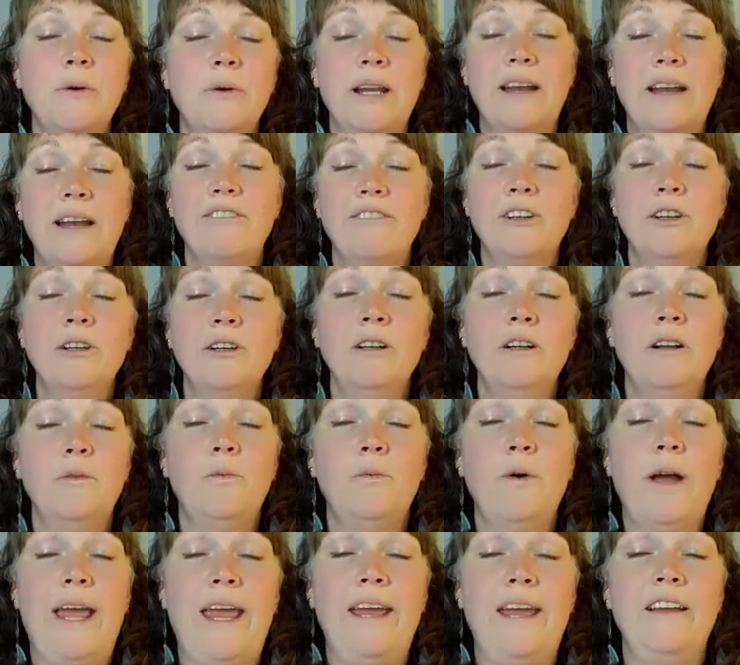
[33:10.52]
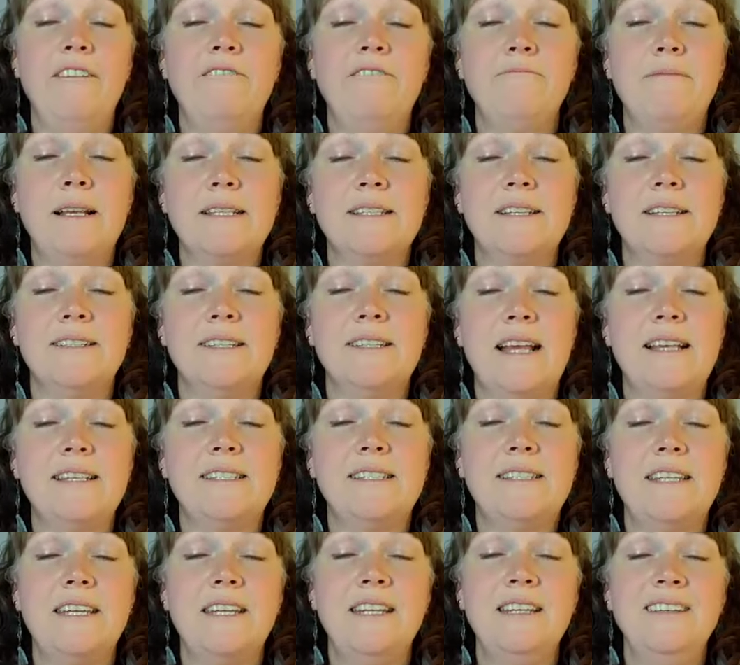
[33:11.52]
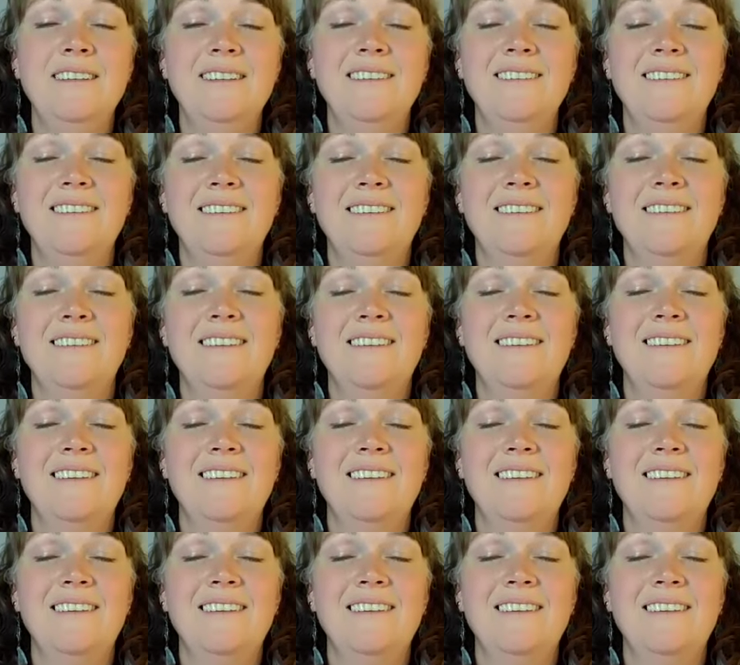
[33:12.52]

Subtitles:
pick whatever way of muscle testing